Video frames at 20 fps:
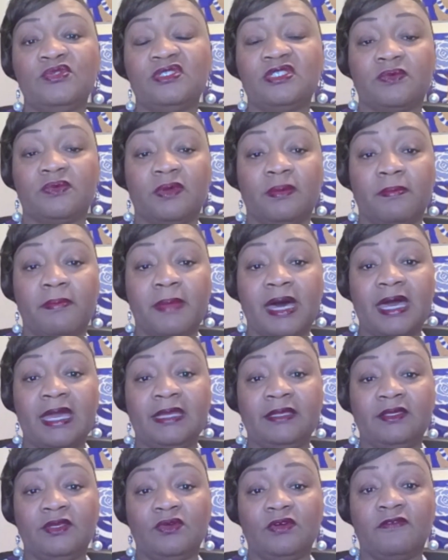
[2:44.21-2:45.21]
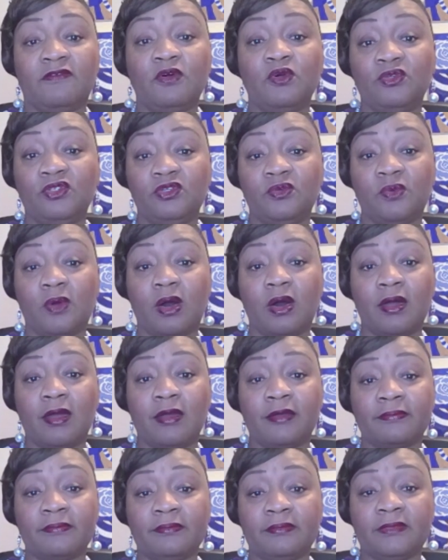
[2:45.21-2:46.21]
to remind you of who you
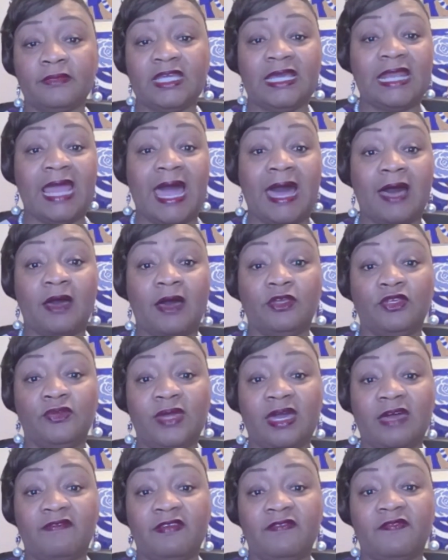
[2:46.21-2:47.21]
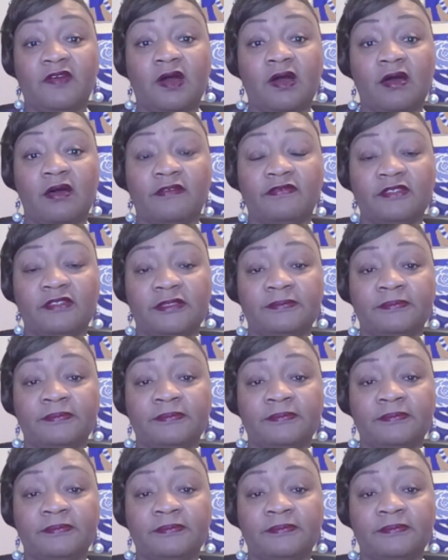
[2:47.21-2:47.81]
are and how you have evolved.